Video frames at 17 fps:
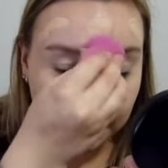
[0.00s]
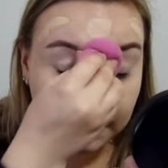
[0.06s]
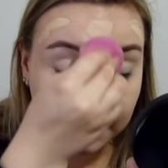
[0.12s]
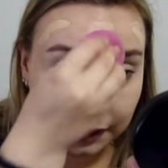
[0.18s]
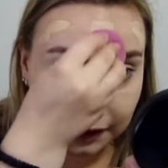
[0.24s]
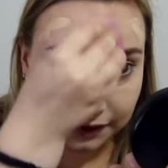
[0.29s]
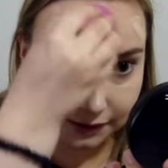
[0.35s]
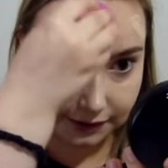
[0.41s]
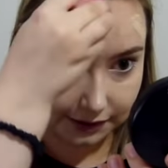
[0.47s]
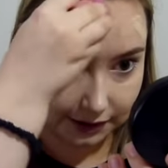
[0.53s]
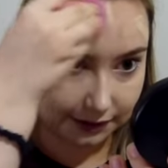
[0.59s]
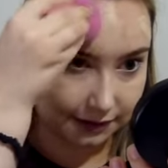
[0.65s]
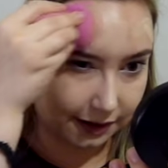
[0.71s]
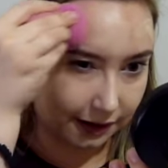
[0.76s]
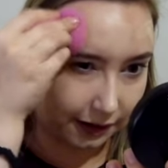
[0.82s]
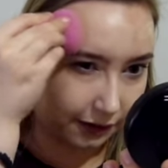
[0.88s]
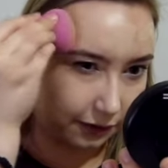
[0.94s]
I guess that's
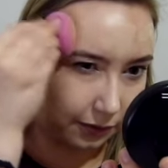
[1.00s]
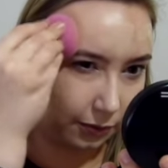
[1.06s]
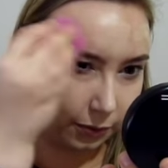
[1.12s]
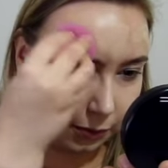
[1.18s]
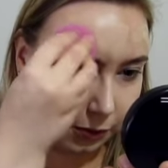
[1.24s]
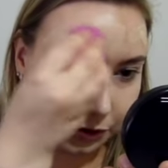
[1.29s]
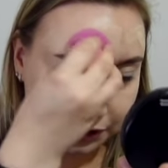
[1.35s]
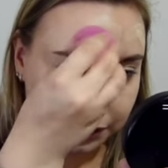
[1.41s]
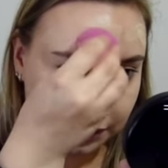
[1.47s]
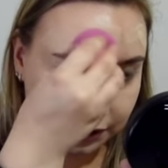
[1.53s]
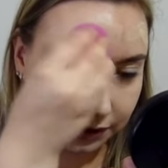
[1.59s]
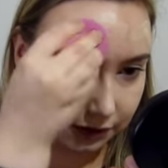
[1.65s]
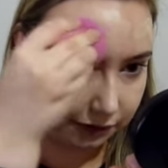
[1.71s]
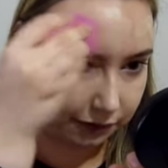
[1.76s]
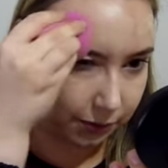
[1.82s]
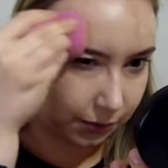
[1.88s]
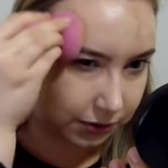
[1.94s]
kind of what
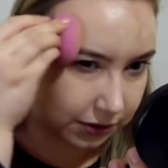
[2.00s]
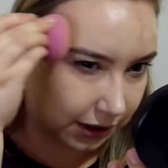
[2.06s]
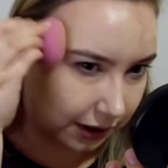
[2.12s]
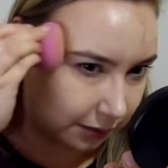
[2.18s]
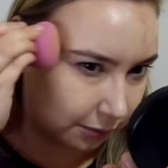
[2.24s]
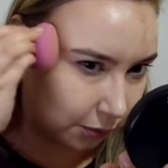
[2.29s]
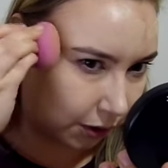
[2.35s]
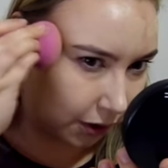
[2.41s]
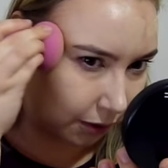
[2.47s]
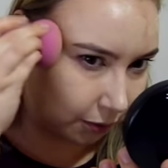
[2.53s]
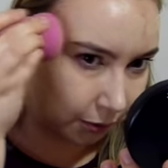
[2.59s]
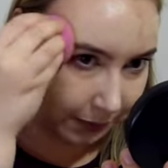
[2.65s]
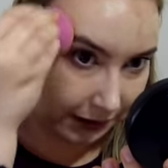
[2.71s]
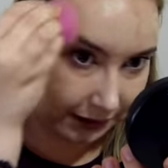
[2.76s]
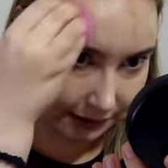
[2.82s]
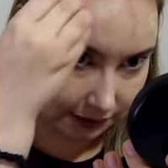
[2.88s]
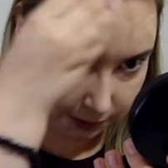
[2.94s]
full-time work will be
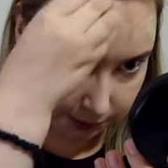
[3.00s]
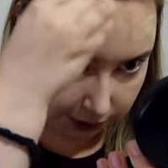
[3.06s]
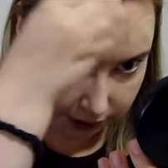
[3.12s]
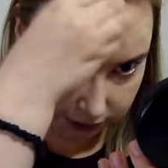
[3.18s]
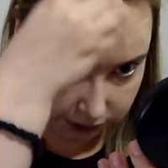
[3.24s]
similar